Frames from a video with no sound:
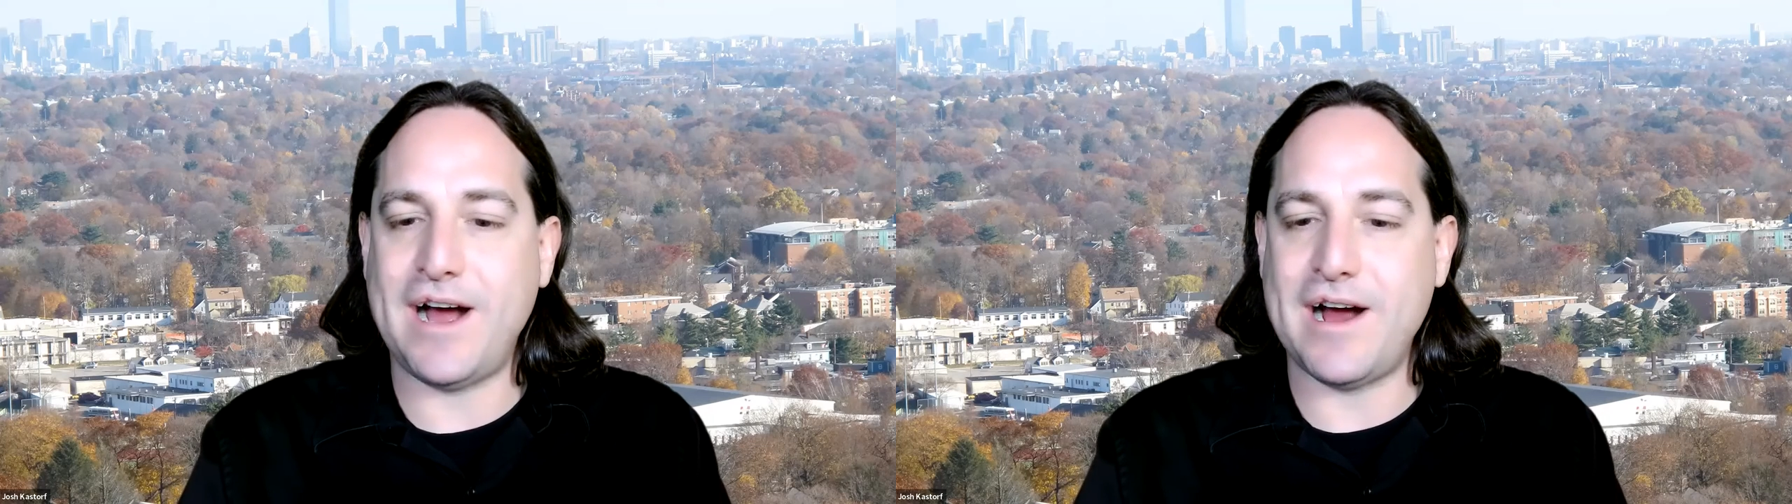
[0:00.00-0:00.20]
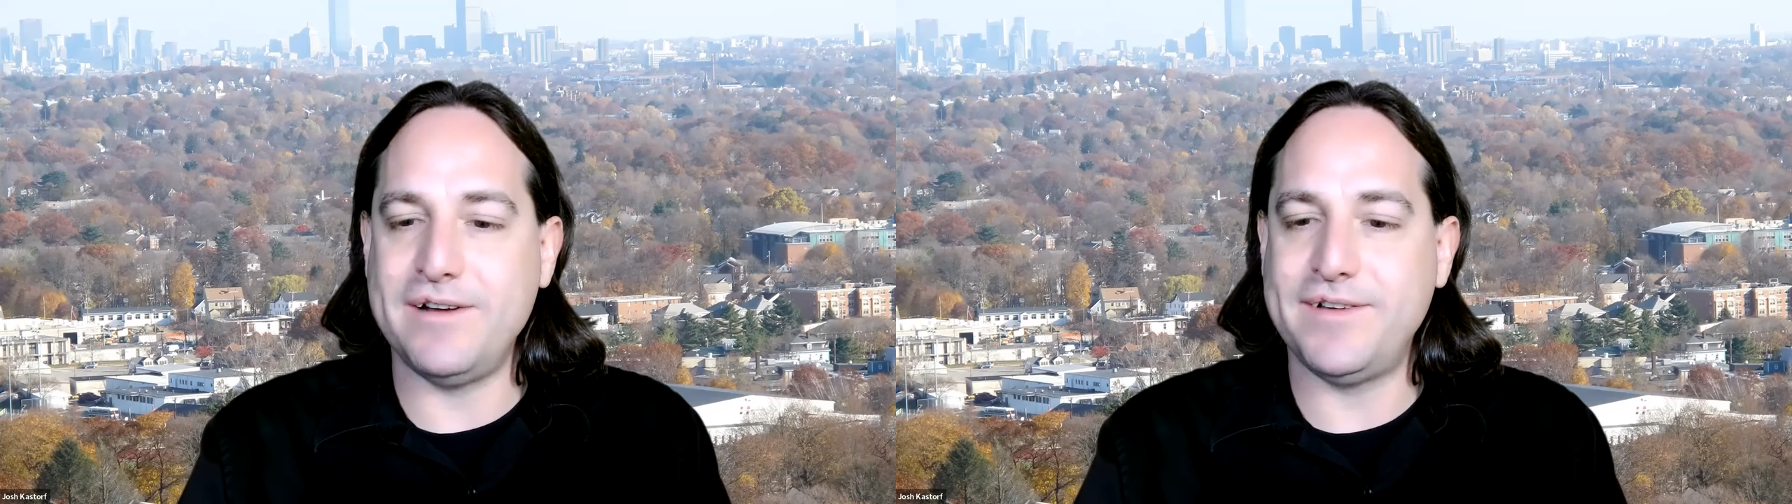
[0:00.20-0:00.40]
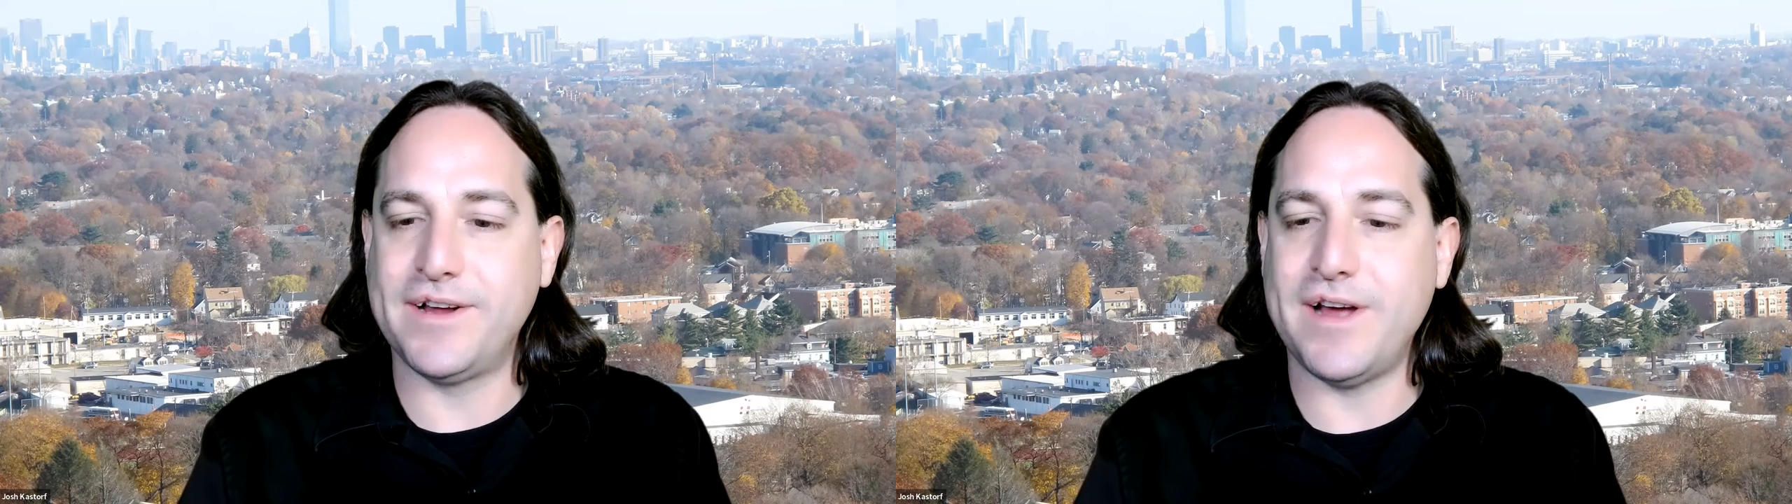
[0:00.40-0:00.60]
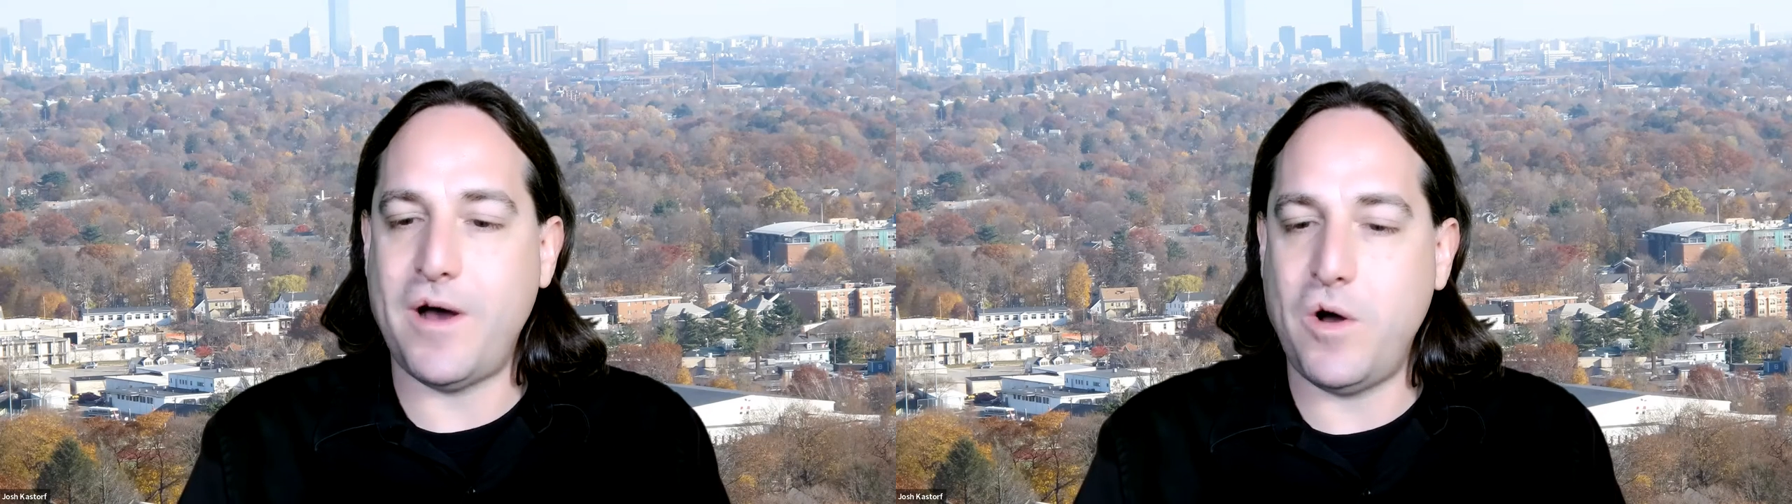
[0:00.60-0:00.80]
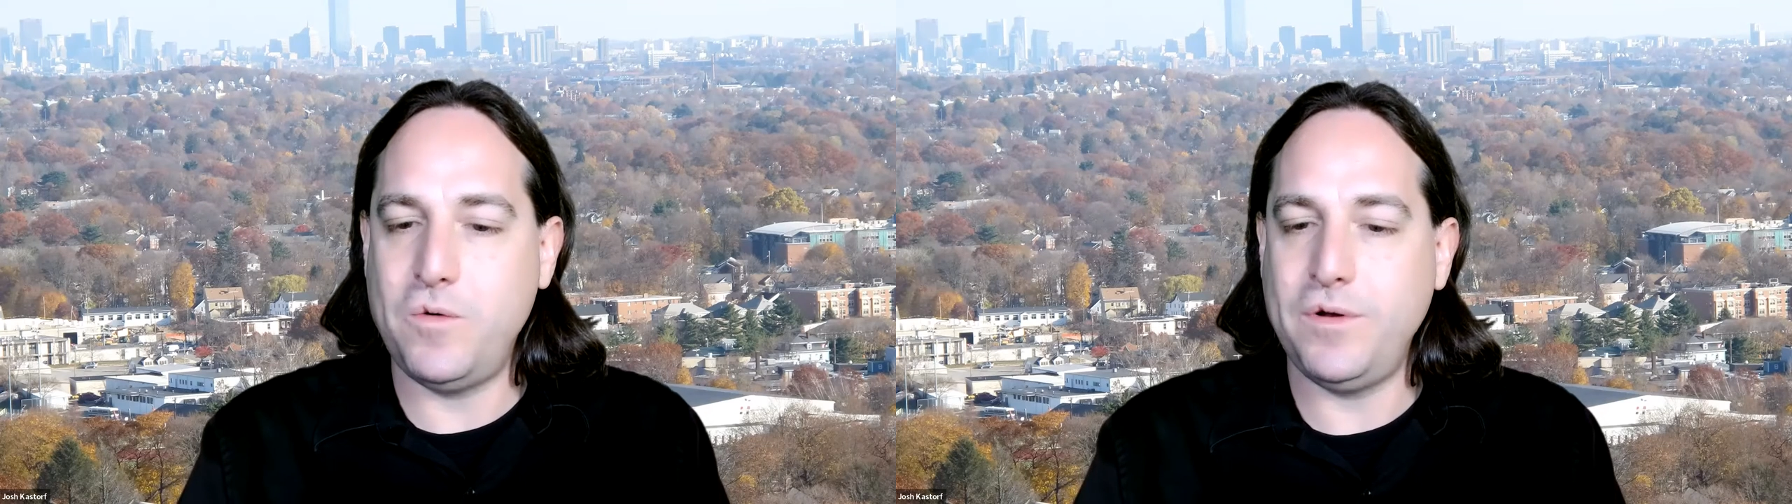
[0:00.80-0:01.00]
car to
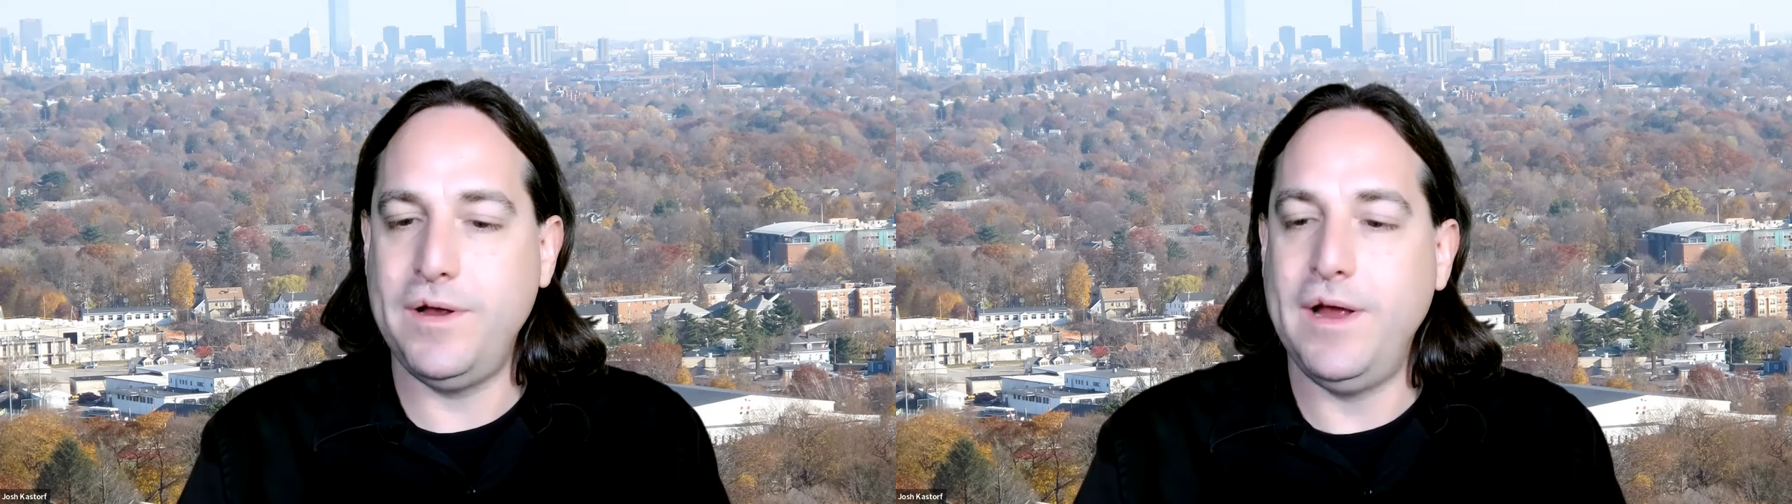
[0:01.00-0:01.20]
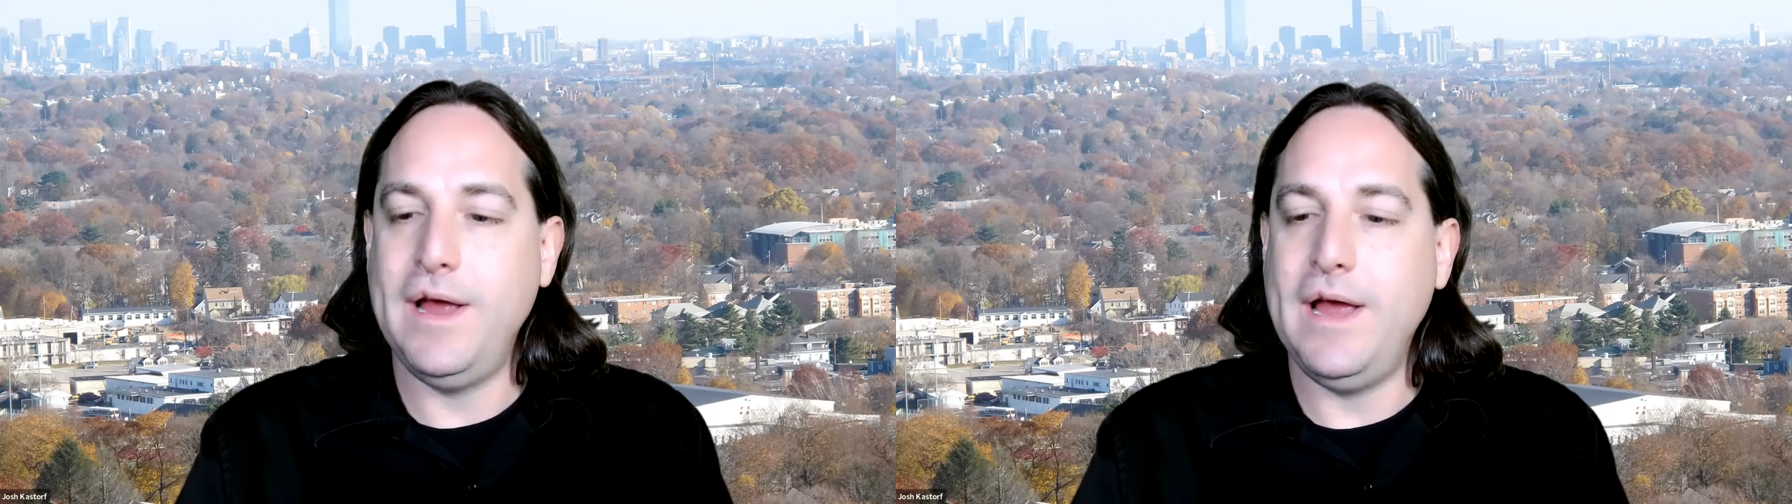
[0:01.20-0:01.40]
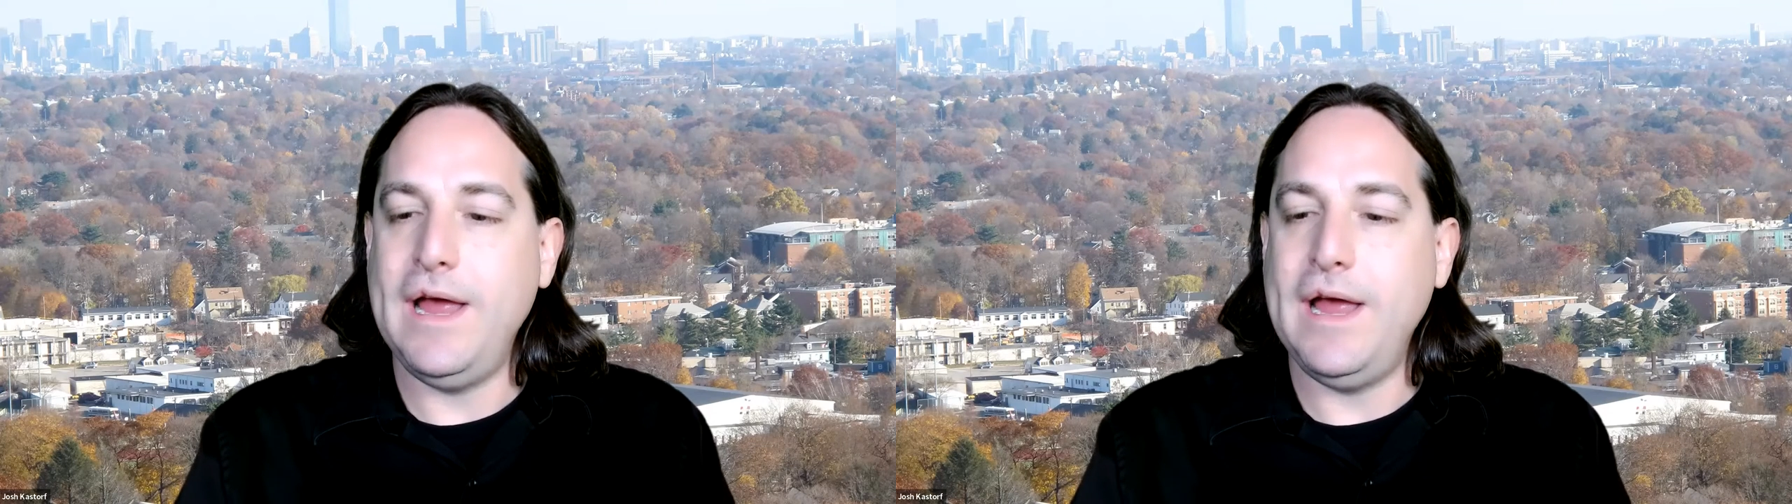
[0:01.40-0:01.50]
go.